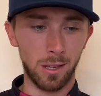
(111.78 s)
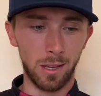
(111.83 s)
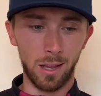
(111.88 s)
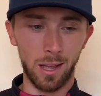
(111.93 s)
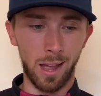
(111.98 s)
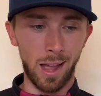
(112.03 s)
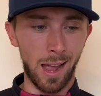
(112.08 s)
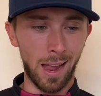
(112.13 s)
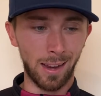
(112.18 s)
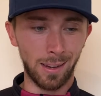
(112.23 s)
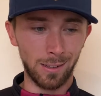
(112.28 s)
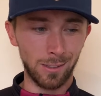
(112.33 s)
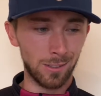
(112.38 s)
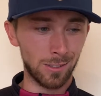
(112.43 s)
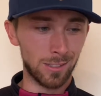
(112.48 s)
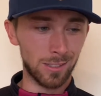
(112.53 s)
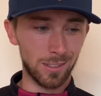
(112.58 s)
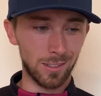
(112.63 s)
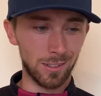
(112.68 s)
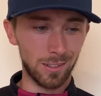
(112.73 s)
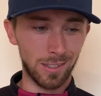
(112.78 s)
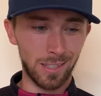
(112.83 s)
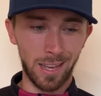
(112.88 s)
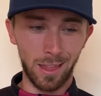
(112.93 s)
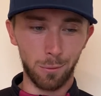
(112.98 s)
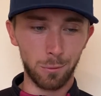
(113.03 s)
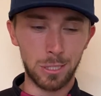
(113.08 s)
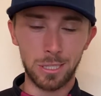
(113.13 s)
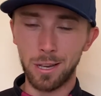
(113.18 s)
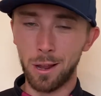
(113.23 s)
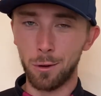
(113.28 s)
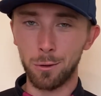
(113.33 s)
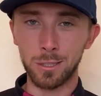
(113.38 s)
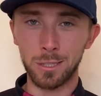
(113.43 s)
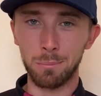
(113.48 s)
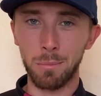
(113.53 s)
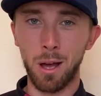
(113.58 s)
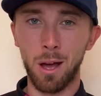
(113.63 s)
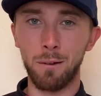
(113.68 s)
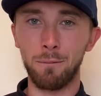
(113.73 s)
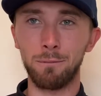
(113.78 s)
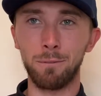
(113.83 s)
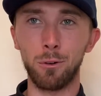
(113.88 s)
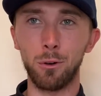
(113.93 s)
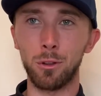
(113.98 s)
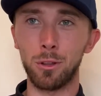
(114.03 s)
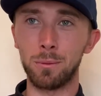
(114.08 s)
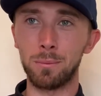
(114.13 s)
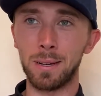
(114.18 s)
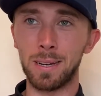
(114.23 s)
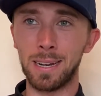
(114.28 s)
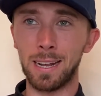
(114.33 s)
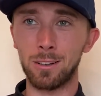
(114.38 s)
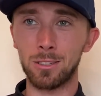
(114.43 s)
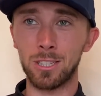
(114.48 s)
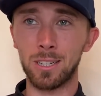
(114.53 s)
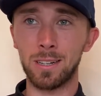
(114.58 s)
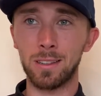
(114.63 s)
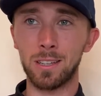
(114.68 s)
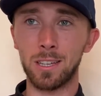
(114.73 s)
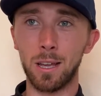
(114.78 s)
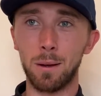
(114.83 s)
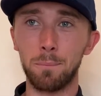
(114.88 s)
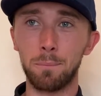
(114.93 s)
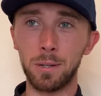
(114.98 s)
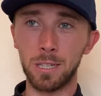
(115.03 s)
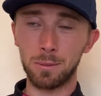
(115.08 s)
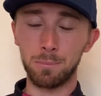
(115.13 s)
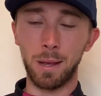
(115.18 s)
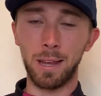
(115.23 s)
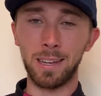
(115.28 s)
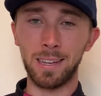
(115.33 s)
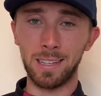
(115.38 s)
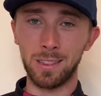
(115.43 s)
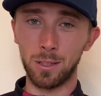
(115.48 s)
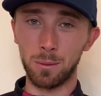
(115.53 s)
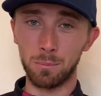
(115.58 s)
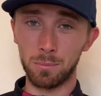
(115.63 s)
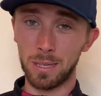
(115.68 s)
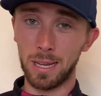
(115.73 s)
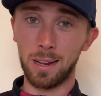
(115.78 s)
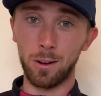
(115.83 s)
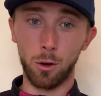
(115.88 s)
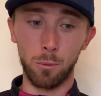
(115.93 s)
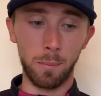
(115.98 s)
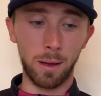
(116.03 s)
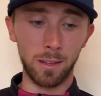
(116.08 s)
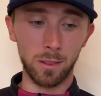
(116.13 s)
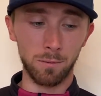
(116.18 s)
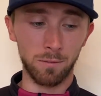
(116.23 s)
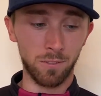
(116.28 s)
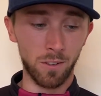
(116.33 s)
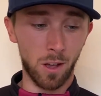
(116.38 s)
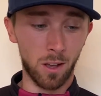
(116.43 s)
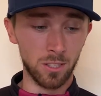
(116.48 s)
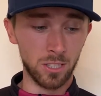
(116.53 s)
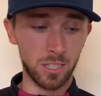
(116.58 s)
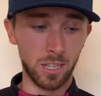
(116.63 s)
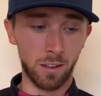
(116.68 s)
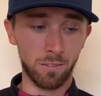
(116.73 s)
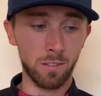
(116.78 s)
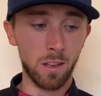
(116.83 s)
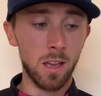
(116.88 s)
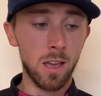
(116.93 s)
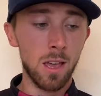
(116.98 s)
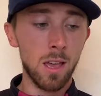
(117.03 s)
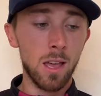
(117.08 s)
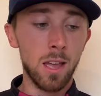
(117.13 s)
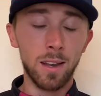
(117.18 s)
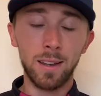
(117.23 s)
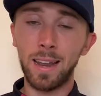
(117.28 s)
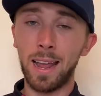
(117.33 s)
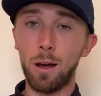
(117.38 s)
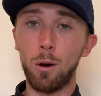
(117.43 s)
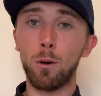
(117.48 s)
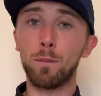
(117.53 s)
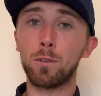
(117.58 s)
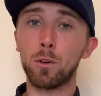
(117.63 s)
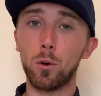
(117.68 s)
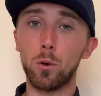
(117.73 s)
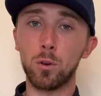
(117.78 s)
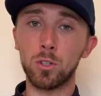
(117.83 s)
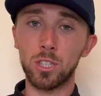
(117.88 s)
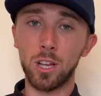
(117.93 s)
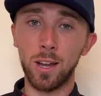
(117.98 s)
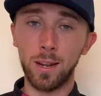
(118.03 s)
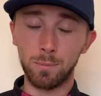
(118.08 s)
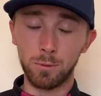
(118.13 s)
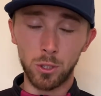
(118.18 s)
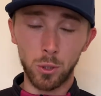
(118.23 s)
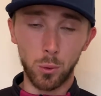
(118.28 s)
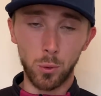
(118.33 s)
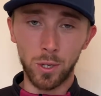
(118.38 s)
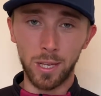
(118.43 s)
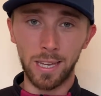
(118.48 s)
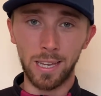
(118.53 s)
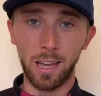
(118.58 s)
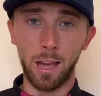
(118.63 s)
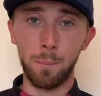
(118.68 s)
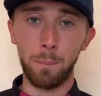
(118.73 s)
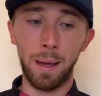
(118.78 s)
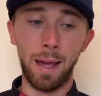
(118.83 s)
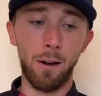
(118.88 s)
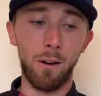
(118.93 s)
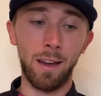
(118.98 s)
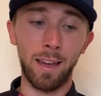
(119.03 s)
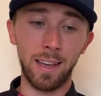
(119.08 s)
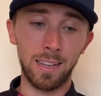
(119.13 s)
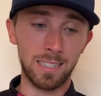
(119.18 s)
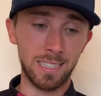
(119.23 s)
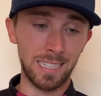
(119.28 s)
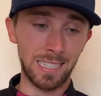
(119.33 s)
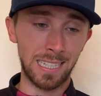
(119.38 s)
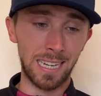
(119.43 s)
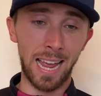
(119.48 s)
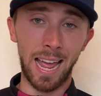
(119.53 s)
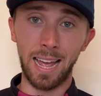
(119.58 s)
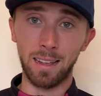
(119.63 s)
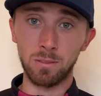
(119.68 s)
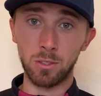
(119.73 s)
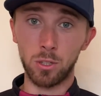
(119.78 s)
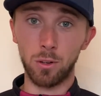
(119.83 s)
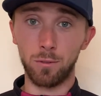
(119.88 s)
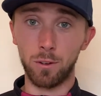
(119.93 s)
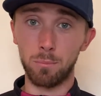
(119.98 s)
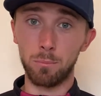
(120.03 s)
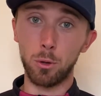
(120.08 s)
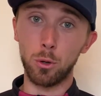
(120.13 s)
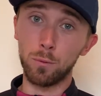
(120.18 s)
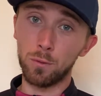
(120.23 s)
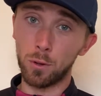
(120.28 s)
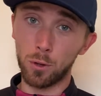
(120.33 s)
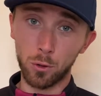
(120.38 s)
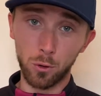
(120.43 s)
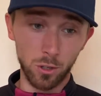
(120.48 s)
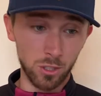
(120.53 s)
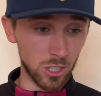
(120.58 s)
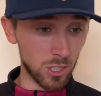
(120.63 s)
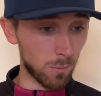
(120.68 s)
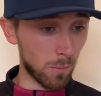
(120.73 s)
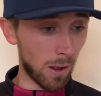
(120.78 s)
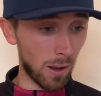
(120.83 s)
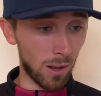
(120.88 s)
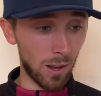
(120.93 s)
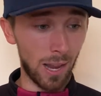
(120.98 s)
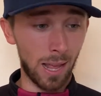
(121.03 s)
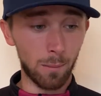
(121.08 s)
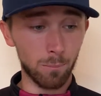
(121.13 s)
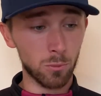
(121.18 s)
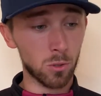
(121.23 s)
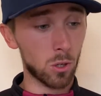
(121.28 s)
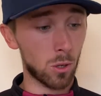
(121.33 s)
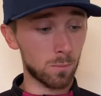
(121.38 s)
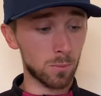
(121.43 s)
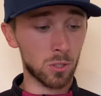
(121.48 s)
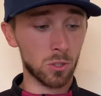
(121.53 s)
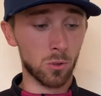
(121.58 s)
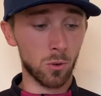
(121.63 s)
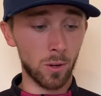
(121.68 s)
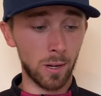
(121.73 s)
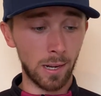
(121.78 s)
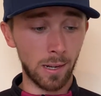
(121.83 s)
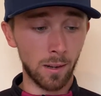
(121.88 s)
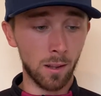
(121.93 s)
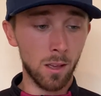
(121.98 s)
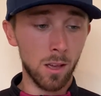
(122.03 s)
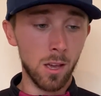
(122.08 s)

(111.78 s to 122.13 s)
and there was no demand for them, and now suddenly the companies making them cannot make them fast enough. Now, of course, I'm talking about a hitting net. So if I move you across to my laptop screen,